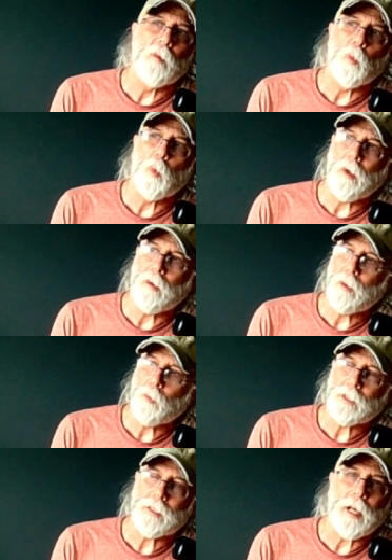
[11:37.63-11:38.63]
well, it
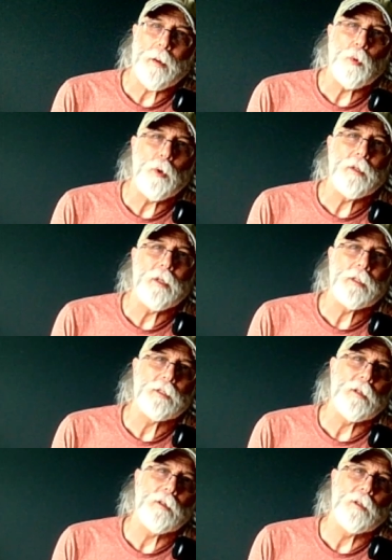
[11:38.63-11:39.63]
was at that point that I
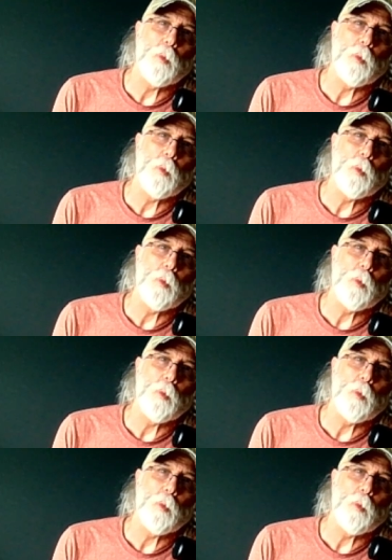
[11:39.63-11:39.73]
started